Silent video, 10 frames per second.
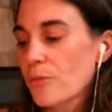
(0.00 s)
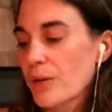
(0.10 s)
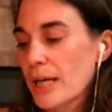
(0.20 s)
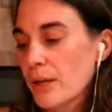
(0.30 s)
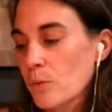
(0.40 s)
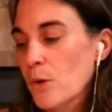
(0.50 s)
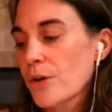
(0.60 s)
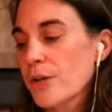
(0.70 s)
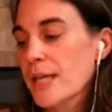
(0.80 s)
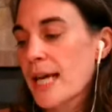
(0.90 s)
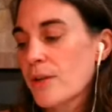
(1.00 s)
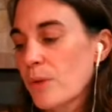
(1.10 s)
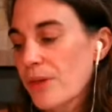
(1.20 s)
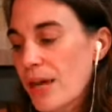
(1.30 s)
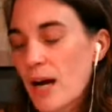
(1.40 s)
written word and
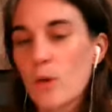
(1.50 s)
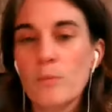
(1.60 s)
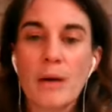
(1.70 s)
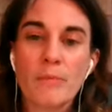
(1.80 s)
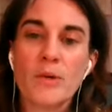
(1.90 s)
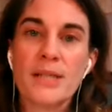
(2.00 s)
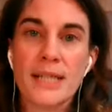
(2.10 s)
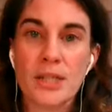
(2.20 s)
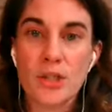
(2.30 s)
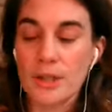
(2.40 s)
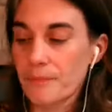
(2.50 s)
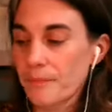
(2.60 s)
without memorization.